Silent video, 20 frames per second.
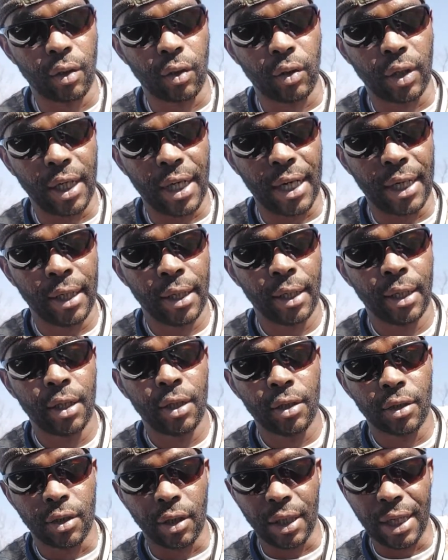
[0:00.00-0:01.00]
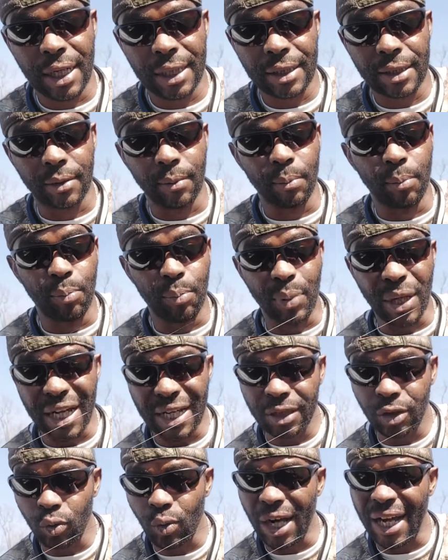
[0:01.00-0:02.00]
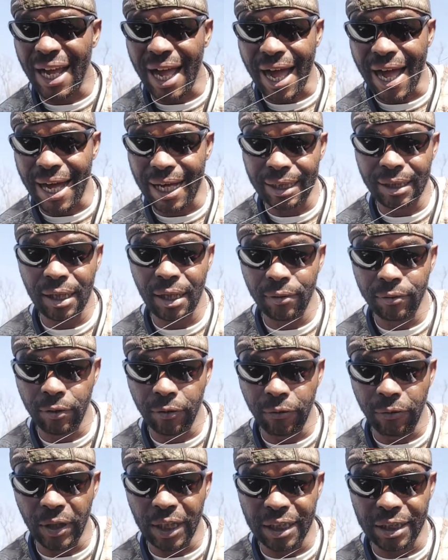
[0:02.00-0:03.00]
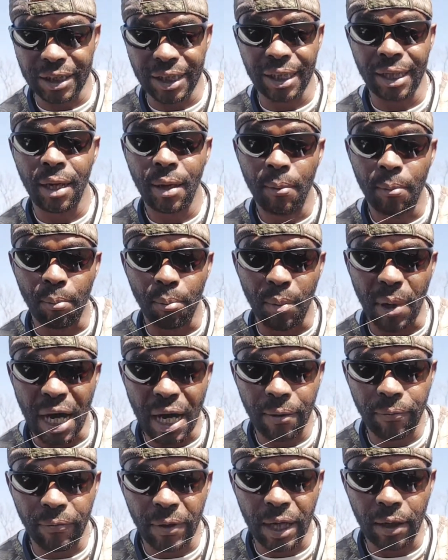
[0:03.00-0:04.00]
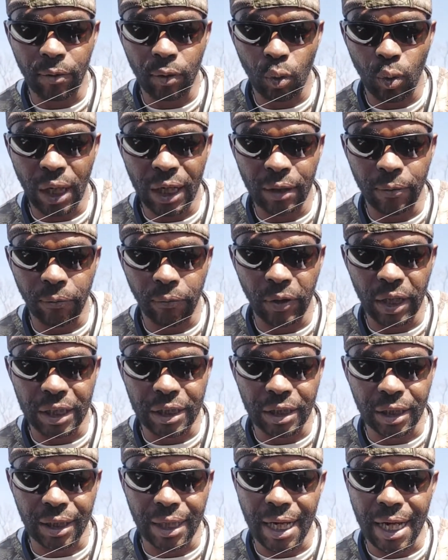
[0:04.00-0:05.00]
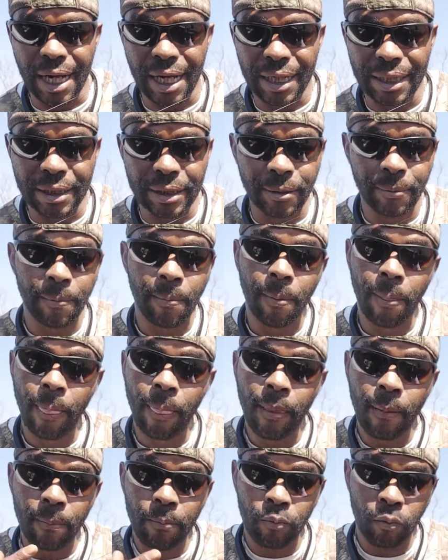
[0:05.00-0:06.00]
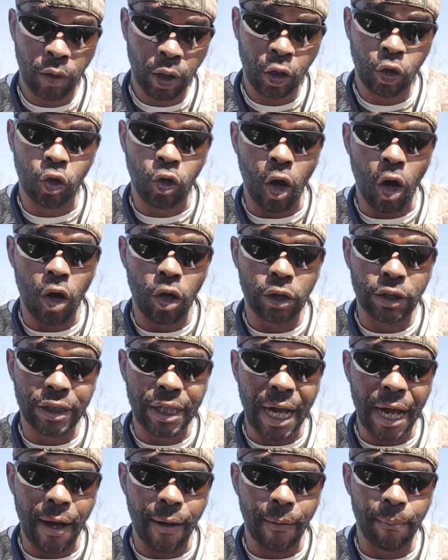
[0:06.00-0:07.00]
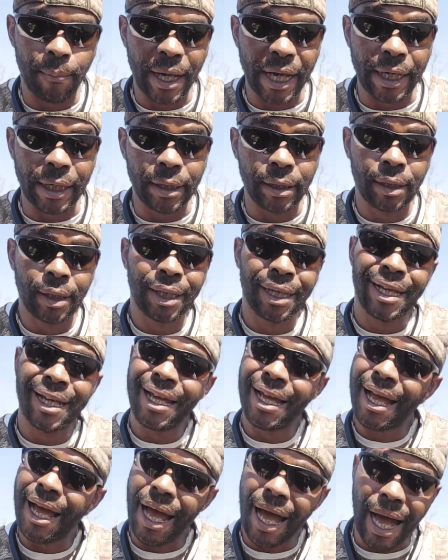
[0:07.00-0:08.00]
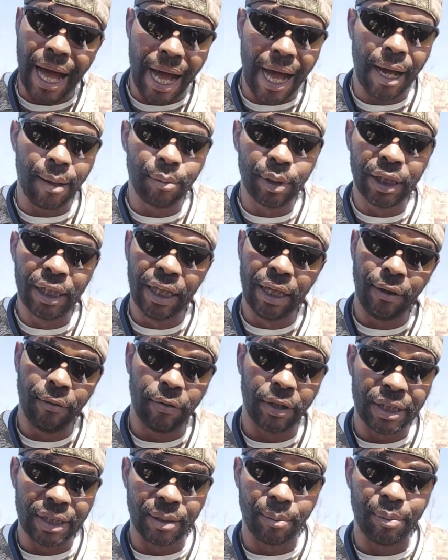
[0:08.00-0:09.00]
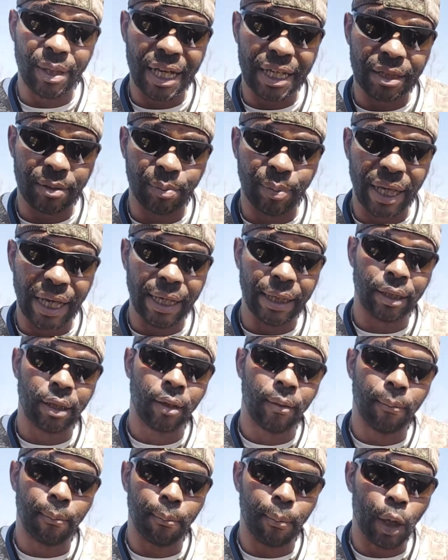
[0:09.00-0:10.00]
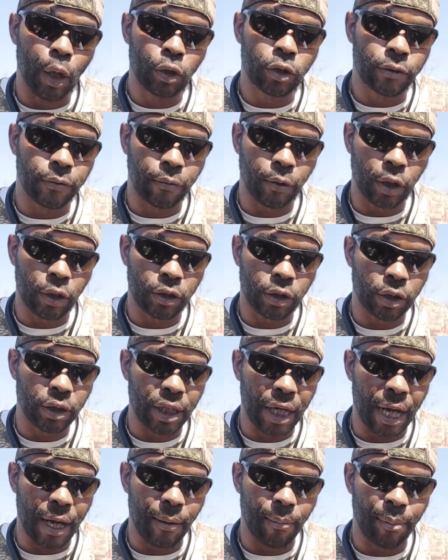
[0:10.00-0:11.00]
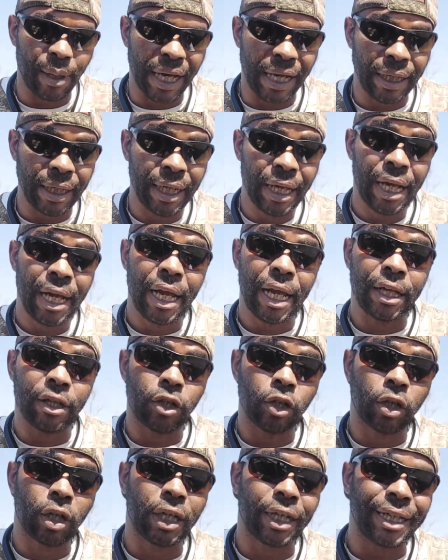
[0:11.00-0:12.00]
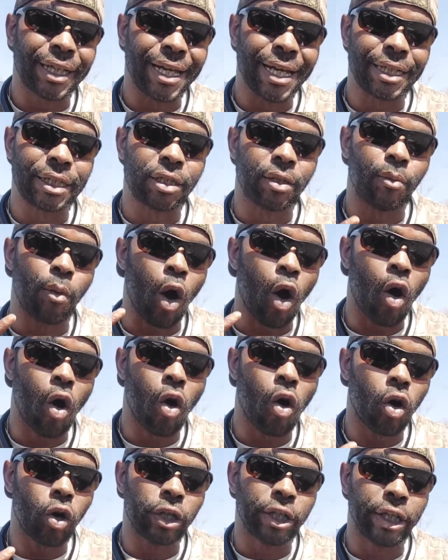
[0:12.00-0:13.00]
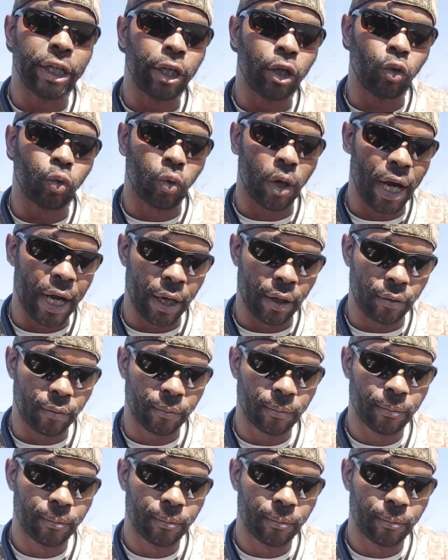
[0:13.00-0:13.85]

okay? So that's the best way I love to fish it. My favorite way to fish it, guys. crawl style bait. I believe is the best bait, most versatile bait, and you're gonna catch them all year round,